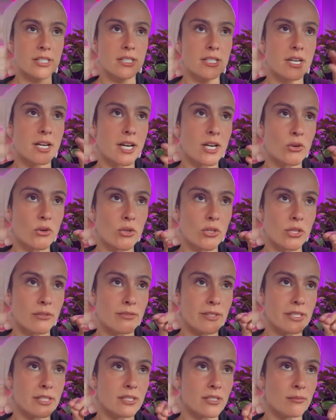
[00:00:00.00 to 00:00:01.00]
And the
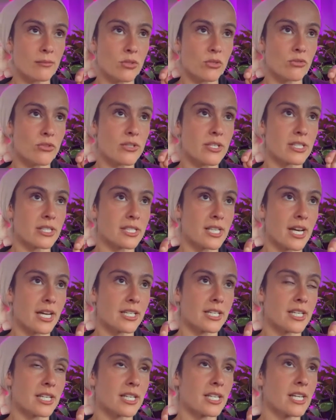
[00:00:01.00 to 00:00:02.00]
hieroglyphic symbol for the
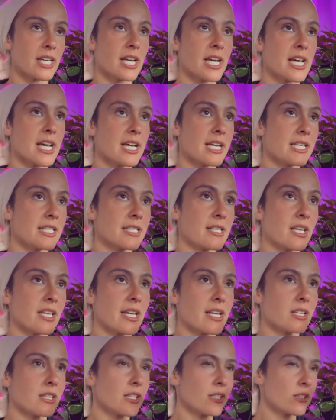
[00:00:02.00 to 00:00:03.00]
tzadi is a, uh,
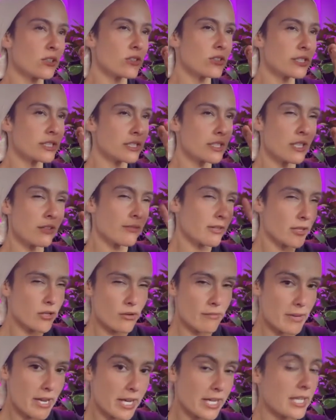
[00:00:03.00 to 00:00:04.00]
like a little stick
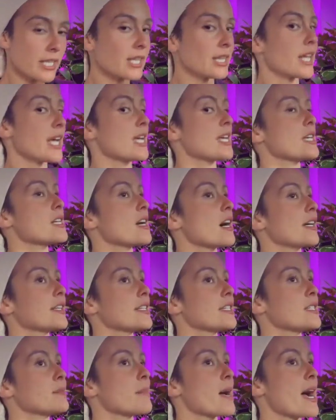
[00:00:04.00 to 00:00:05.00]
figure man laying on
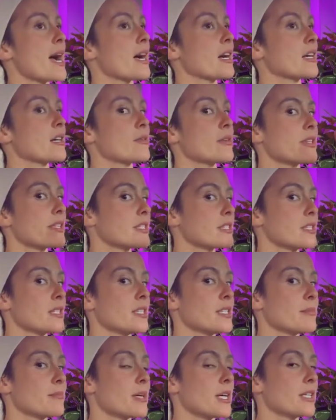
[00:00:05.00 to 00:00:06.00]
his back with his
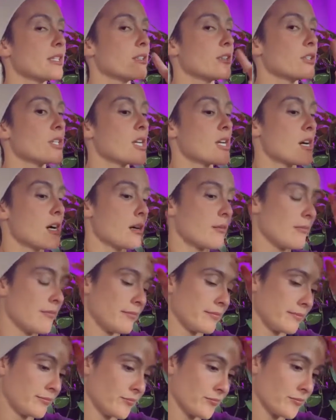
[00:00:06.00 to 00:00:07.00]
knees bent, looking up.
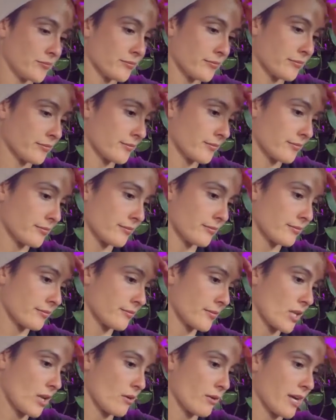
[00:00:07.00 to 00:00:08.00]

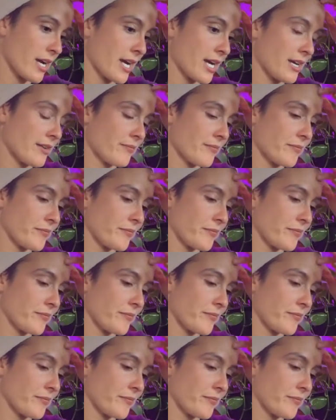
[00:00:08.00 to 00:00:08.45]
Okay.